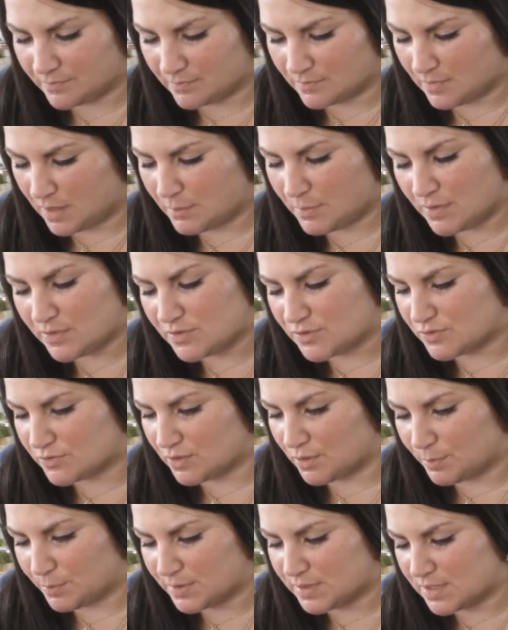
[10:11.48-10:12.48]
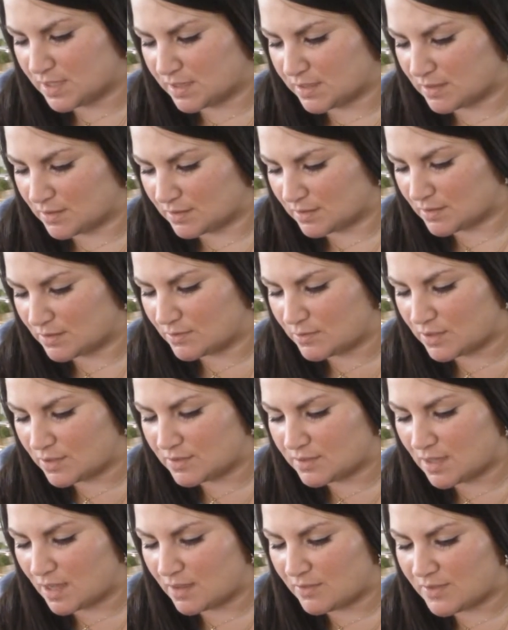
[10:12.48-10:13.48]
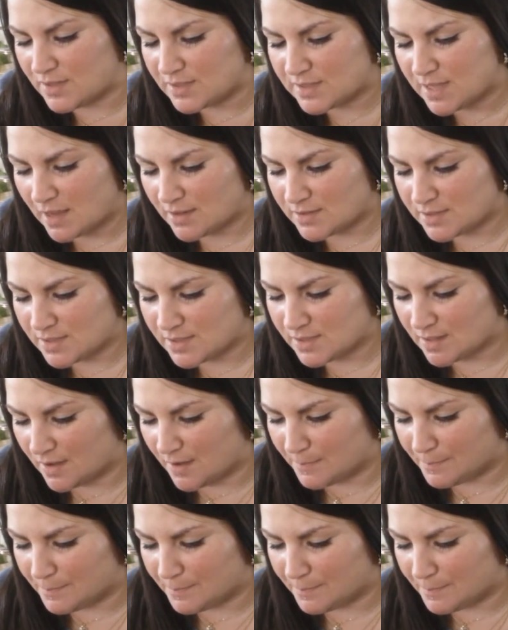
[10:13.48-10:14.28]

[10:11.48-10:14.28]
My mother's real particular. This house is